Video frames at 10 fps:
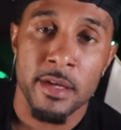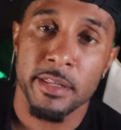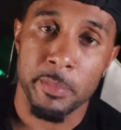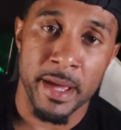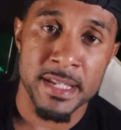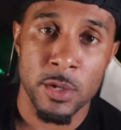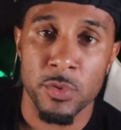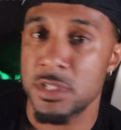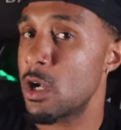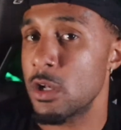the pace that
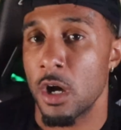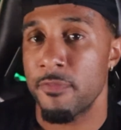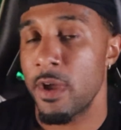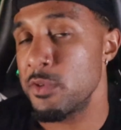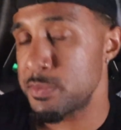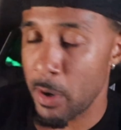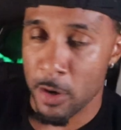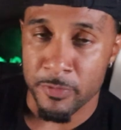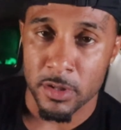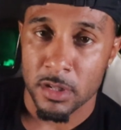we started off at was
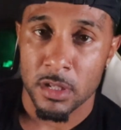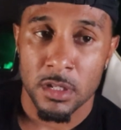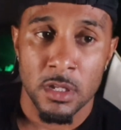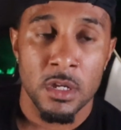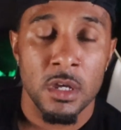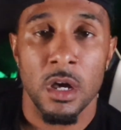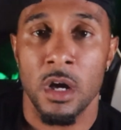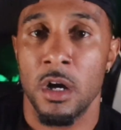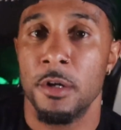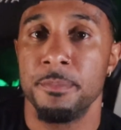perfect.
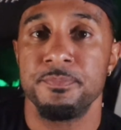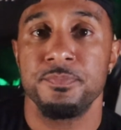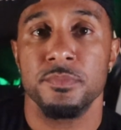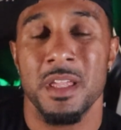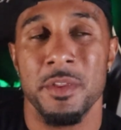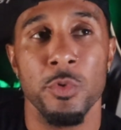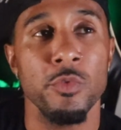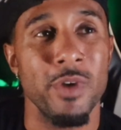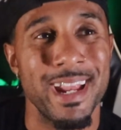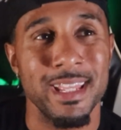I think we
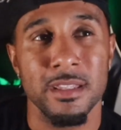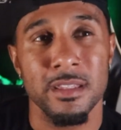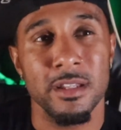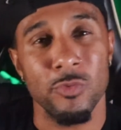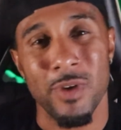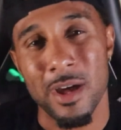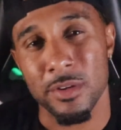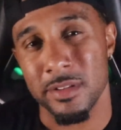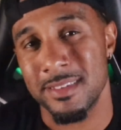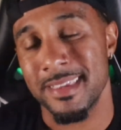ran it in
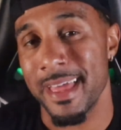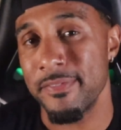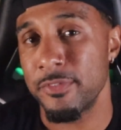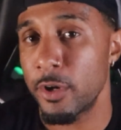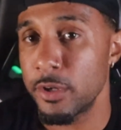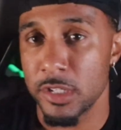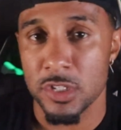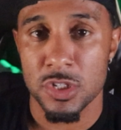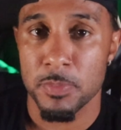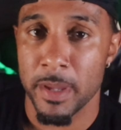around a
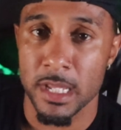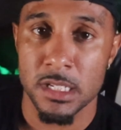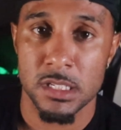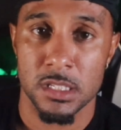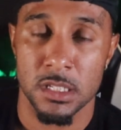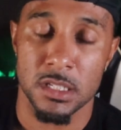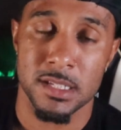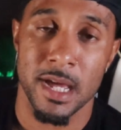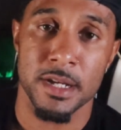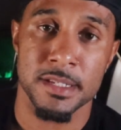10:30ish pace the
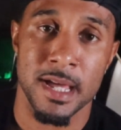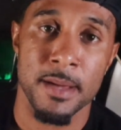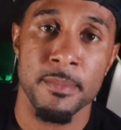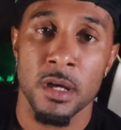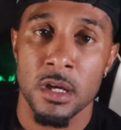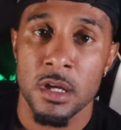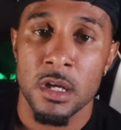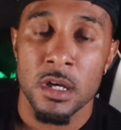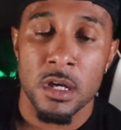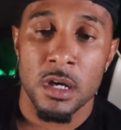entire time.
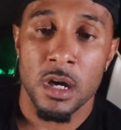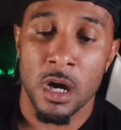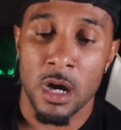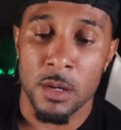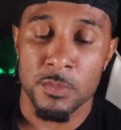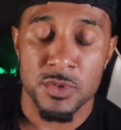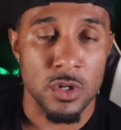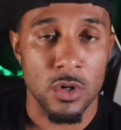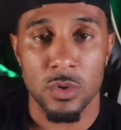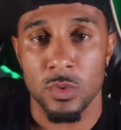
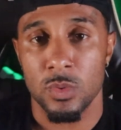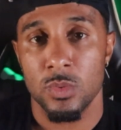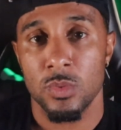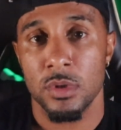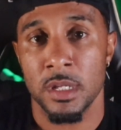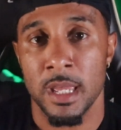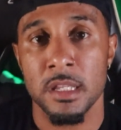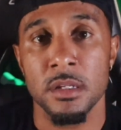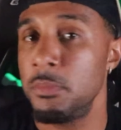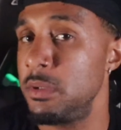So it
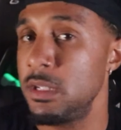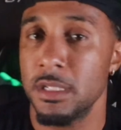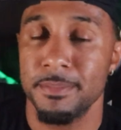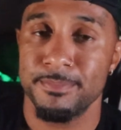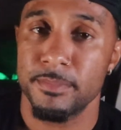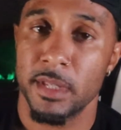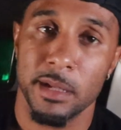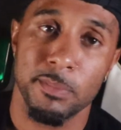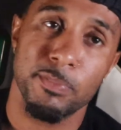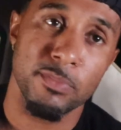ended up being
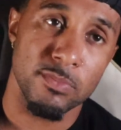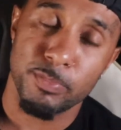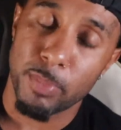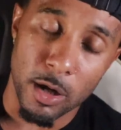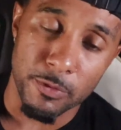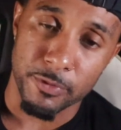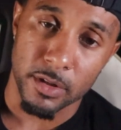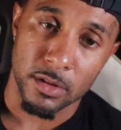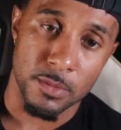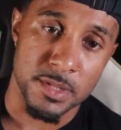like
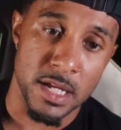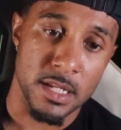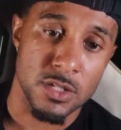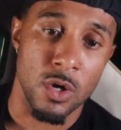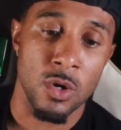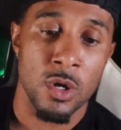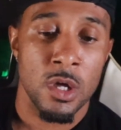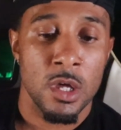perfect. You know what I'm saying? So